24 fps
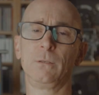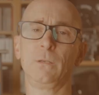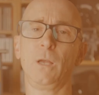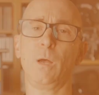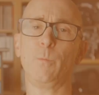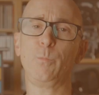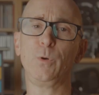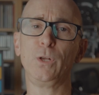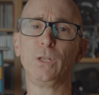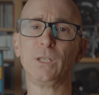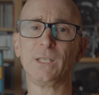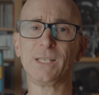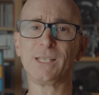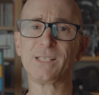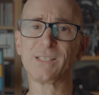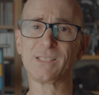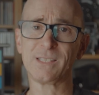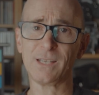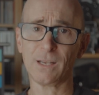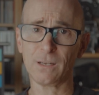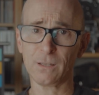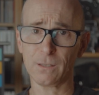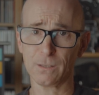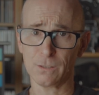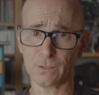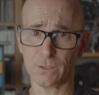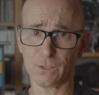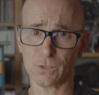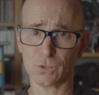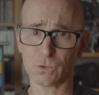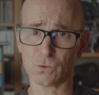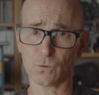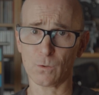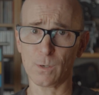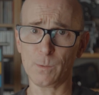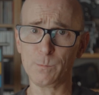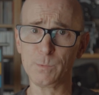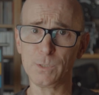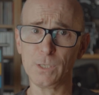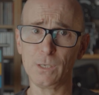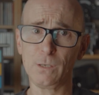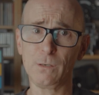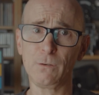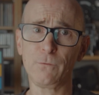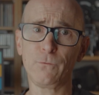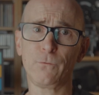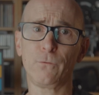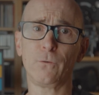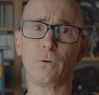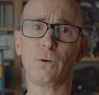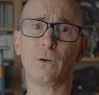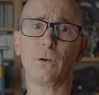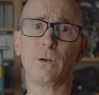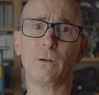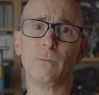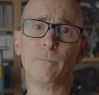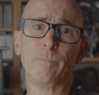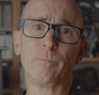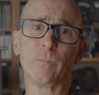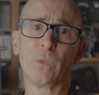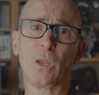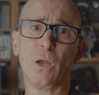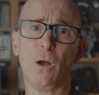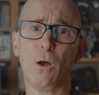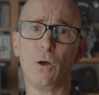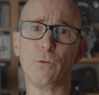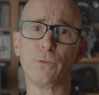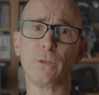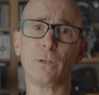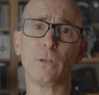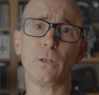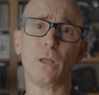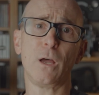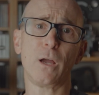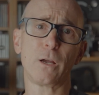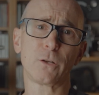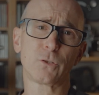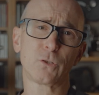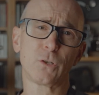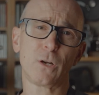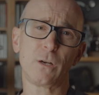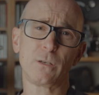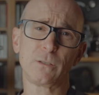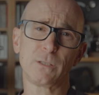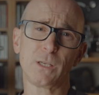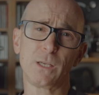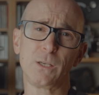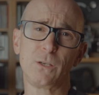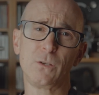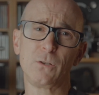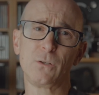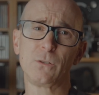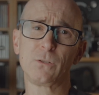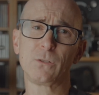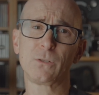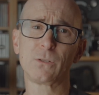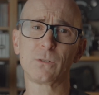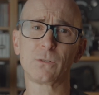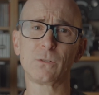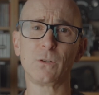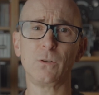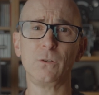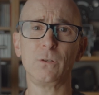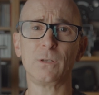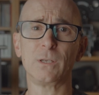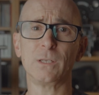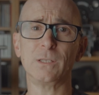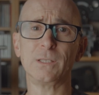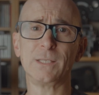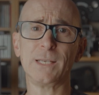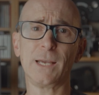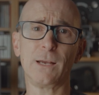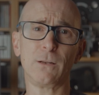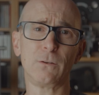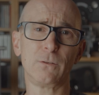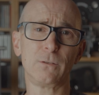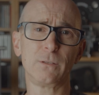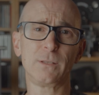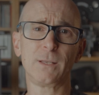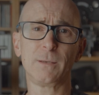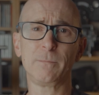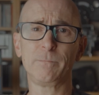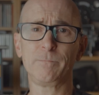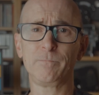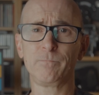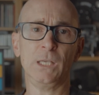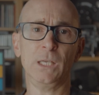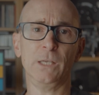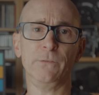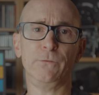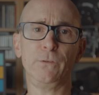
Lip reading: I'll put links down in the description for all the log charts I use so you can download them.